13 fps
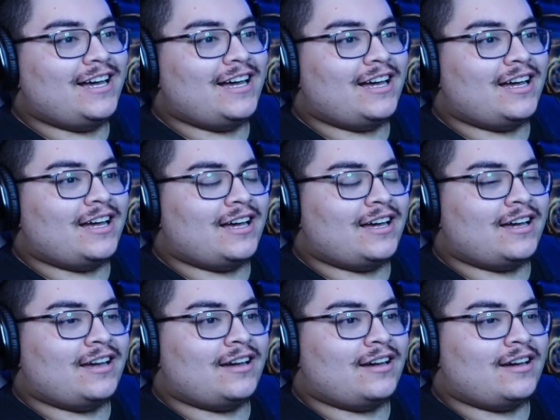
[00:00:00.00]

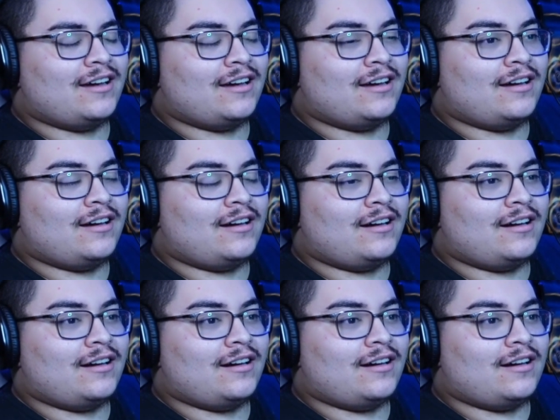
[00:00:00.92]

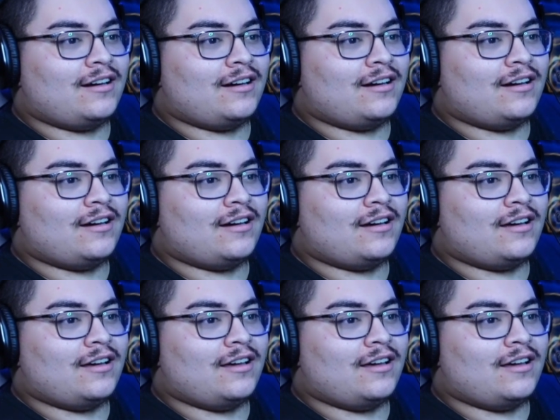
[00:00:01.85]
(not speaking)